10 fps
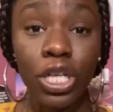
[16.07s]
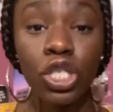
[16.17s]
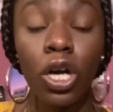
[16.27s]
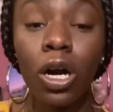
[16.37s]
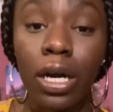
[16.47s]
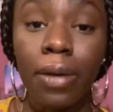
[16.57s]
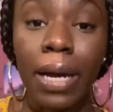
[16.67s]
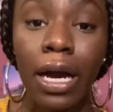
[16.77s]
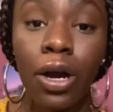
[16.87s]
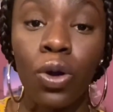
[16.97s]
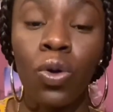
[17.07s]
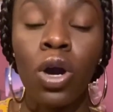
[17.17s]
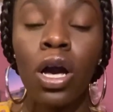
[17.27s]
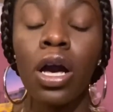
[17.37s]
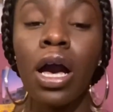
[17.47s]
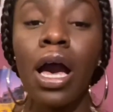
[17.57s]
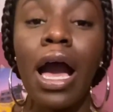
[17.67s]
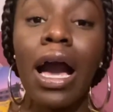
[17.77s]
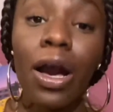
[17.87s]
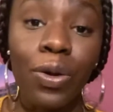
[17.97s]
to talk about
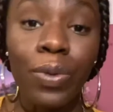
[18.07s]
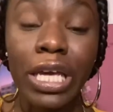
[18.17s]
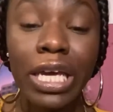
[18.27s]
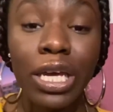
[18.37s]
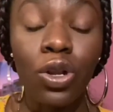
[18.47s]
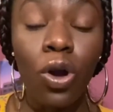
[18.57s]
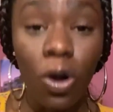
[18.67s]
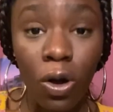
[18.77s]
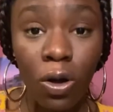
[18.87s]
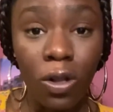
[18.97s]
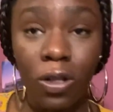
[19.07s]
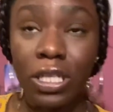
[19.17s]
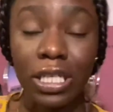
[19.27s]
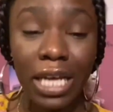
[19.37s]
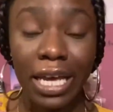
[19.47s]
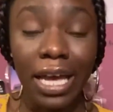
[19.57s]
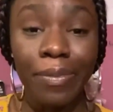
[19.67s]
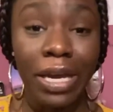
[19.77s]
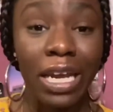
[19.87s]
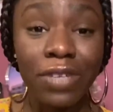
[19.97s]
how we can all, I'm
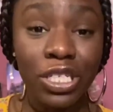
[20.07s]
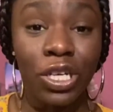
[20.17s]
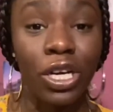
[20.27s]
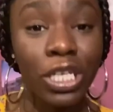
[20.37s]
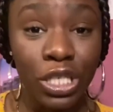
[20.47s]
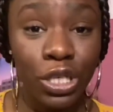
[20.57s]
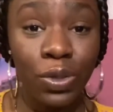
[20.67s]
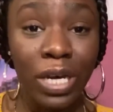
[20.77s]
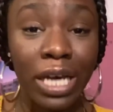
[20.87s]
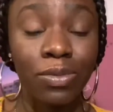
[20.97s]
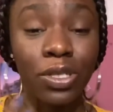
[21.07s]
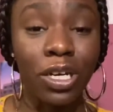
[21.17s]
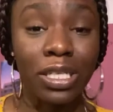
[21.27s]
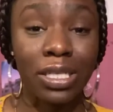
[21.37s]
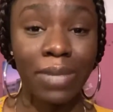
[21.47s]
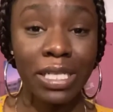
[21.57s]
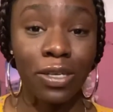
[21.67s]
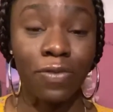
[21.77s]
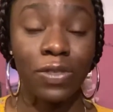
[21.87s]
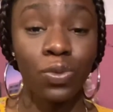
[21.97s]
not even just talking to you guys, I'm talking to myself
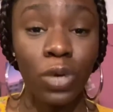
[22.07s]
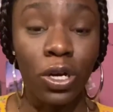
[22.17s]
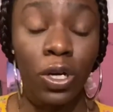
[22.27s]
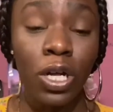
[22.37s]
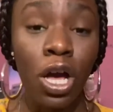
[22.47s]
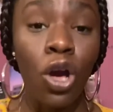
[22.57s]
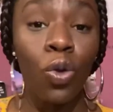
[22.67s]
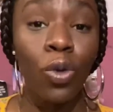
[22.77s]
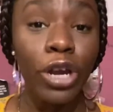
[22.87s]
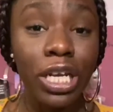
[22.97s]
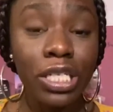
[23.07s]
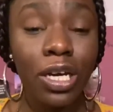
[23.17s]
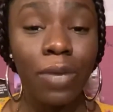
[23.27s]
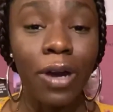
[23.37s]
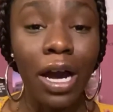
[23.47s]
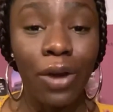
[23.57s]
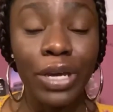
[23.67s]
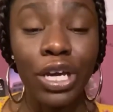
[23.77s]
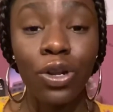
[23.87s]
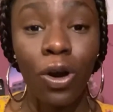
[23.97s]
as well. We're going to talk about how we
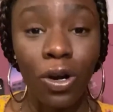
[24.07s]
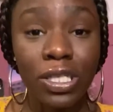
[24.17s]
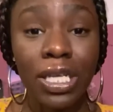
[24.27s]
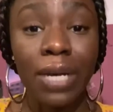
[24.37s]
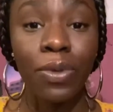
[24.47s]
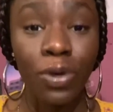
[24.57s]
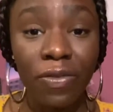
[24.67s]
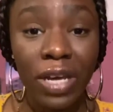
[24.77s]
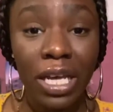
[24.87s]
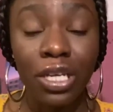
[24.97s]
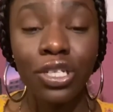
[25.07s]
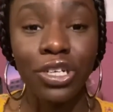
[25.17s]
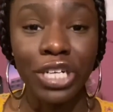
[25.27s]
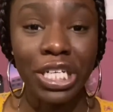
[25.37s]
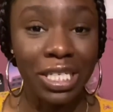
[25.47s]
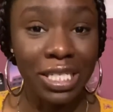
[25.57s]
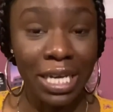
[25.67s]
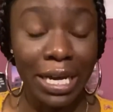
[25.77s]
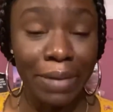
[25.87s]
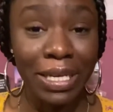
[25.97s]
can all stay motivated during this
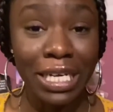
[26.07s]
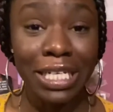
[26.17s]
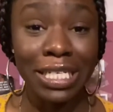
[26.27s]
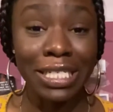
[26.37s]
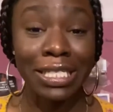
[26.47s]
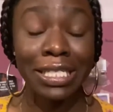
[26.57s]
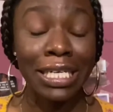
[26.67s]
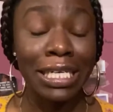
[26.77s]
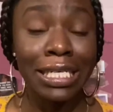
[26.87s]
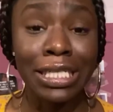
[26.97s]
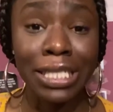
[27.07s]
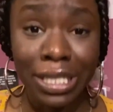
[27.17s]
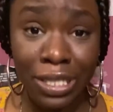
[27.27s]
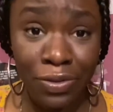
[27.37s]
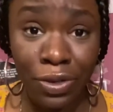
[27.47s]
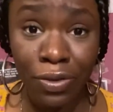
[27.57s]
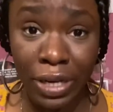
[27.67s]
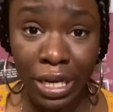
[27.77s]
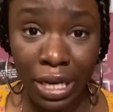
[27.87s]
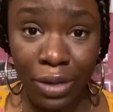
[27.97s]
time because shit is real right
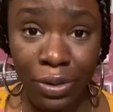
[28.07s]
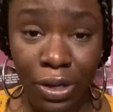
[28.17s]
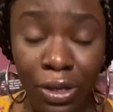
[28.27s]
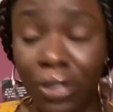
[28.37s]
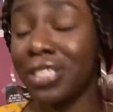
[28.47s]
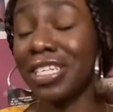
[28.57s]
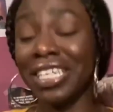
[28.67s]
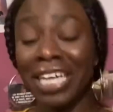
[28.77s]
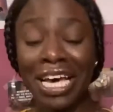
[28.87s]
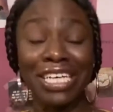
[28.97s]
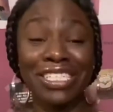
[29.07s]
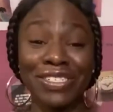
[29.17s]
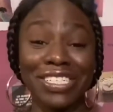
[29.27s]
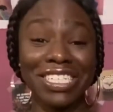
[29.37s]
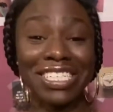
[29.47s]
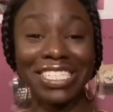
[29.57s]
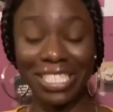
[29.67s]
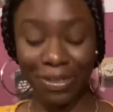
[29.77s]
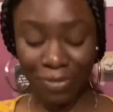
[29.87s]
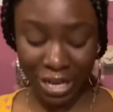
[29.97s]
now, y'all. So just to
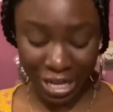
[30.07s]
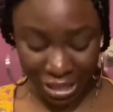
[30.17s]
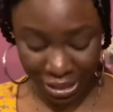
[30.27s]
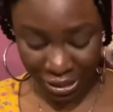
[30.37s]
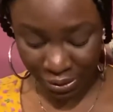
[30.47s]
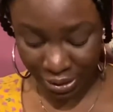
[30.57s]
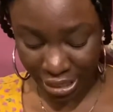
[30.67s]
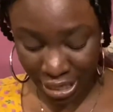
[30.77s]
jump right into it,